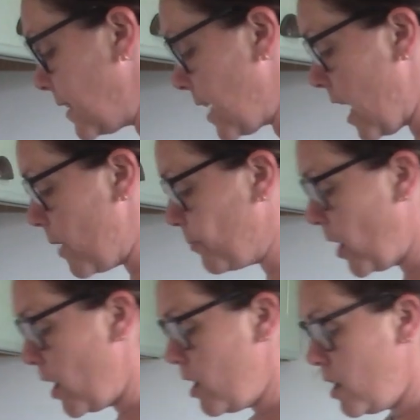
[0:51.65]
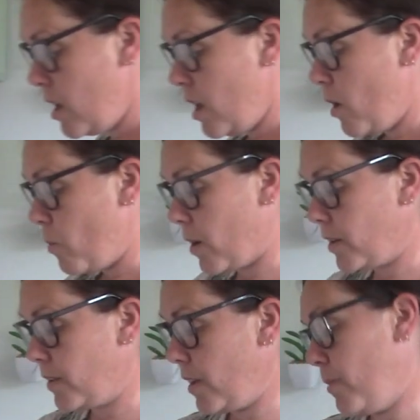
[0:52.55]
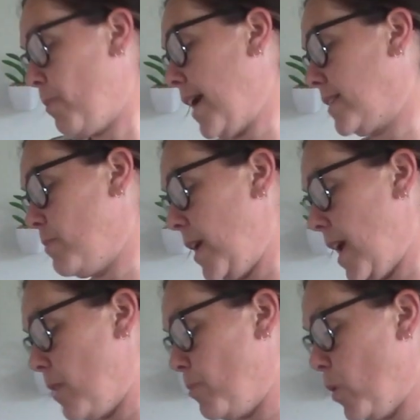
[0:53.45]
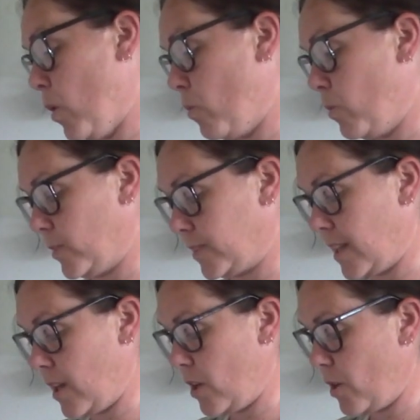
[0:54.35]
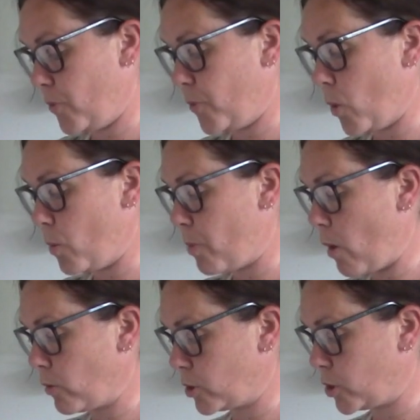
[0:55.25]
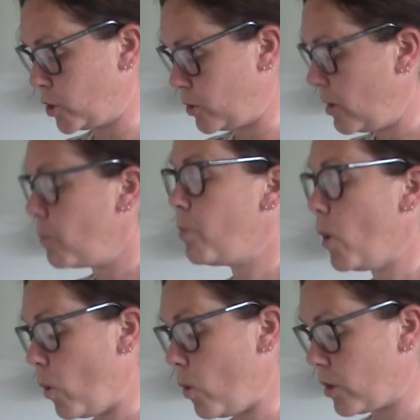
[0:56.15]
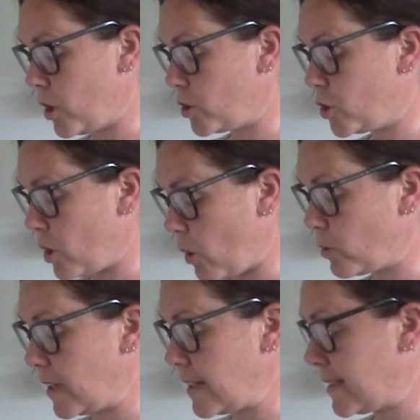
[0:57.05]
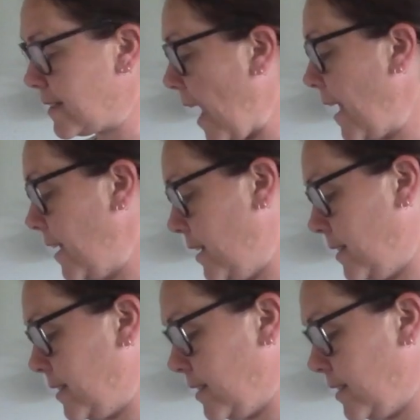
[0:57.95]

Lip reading: And one of the packs of meat I bought was the 4 pork shoulder steaks.